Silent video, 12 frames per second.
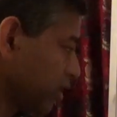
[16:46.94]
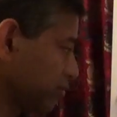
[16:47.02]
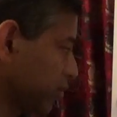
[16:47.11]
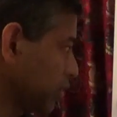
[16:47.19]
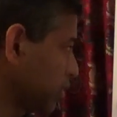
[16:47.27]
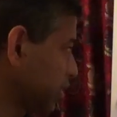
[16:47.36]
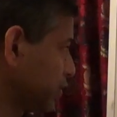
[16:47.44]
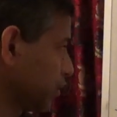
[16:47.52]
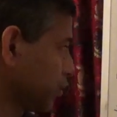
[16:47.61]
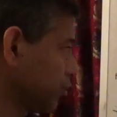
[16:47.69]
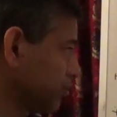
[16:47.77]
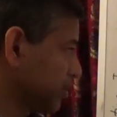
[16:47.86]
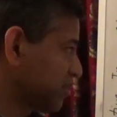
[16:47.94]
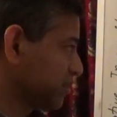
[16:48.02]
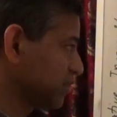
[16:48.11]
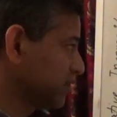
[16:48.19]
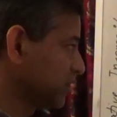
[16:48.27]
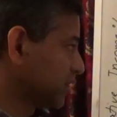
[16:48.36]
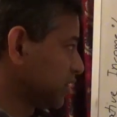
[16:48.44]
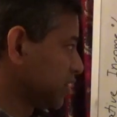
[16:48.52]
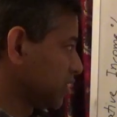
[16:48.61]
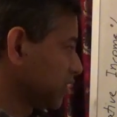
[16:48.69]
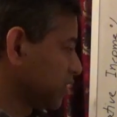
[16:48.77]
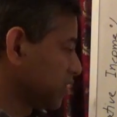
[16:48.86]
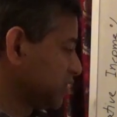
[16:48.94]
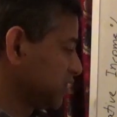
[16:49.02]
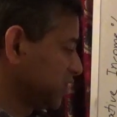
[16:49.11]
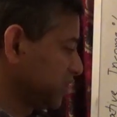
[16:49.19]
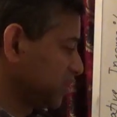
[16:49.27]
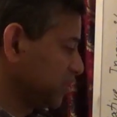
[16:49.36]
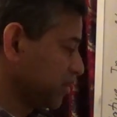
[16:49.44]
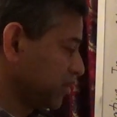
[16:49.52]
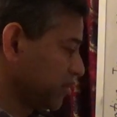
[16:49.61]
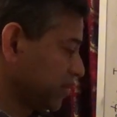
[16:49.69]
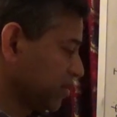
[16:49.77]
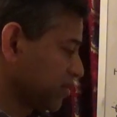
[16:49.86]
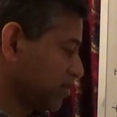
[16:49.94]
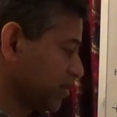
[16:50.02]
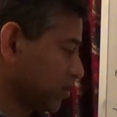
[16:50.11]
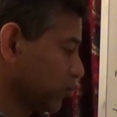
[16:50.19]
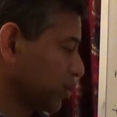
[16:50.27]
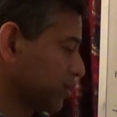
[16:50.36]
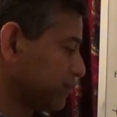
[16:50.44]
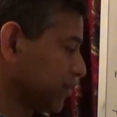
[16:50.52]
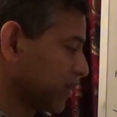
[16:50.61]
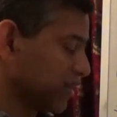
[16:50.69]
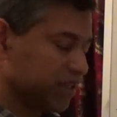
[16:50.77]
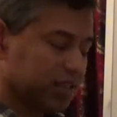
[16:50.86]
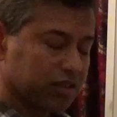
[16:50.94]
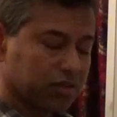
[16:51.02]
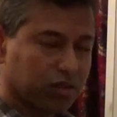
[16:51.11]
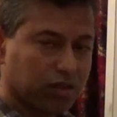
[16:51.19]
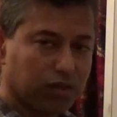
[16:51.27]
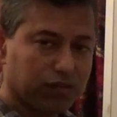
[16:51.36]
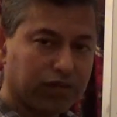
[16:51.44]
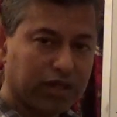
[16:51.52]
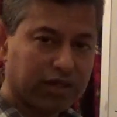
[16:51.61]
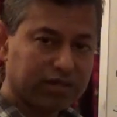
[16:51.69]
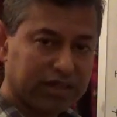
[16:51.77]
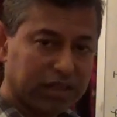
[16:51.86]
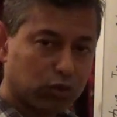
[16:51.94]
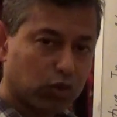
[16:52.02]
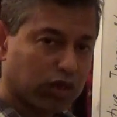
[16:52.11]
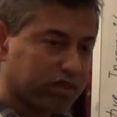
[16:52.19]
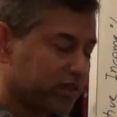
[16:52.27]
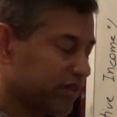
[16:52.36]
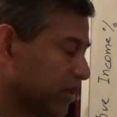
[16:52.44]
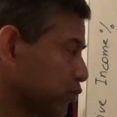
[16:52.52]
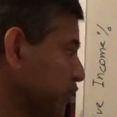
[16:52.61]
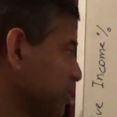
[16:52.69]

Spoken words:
But there you go. It's a Gini index, a quantification of the inequality that we